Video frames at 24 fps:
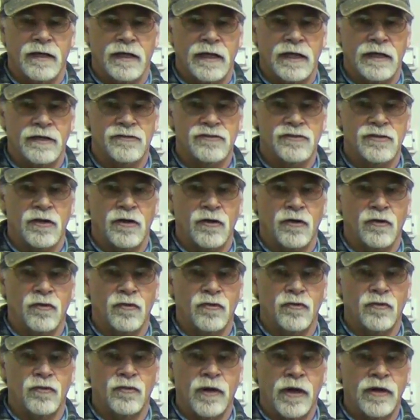And so
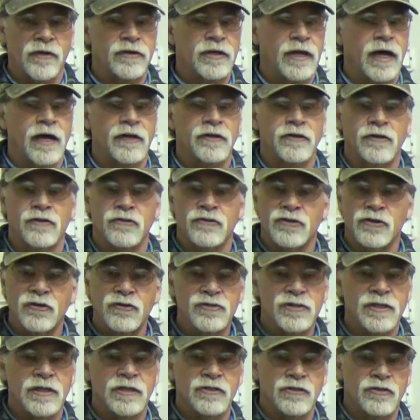whether or not you're
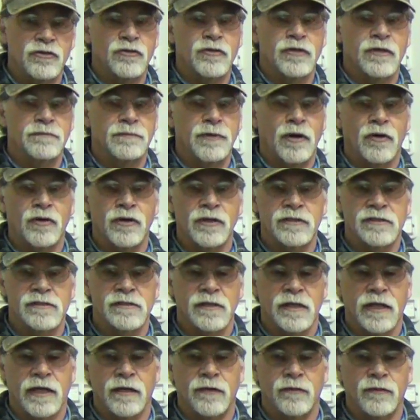using new
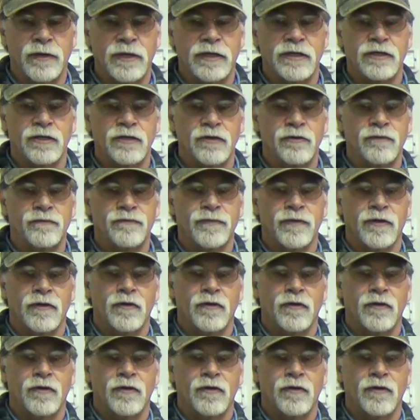components like we do,